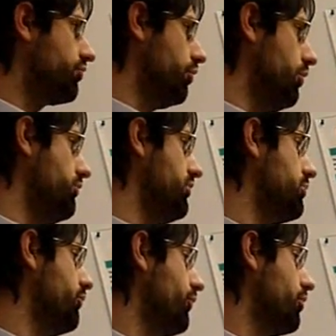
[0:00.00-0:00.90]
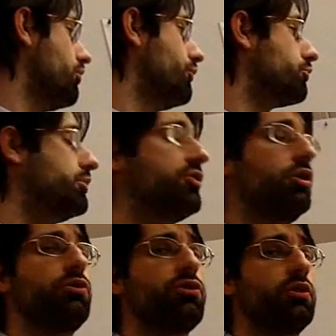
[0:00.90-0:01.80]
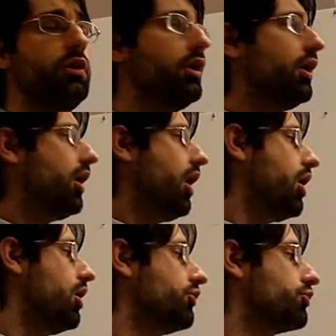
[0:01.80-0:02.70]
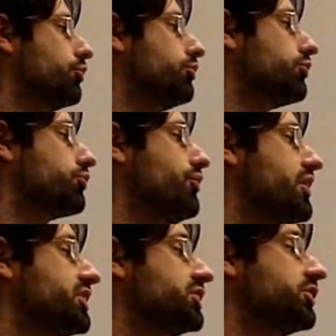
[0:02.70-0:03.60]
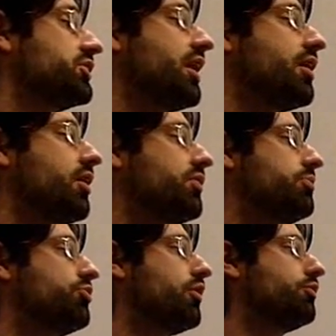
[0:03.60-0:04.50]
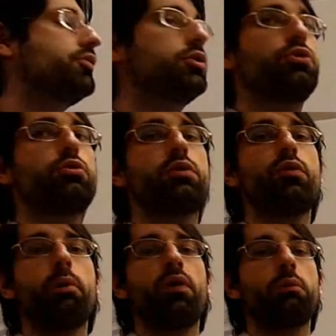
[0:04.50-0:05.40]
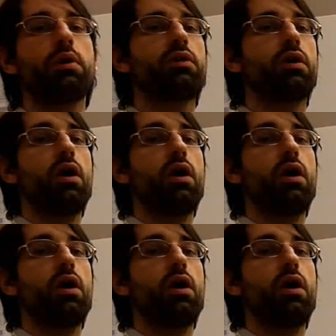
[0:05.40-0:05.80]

So in terms of the results, school vaccination seems to have reduced during the pandemic.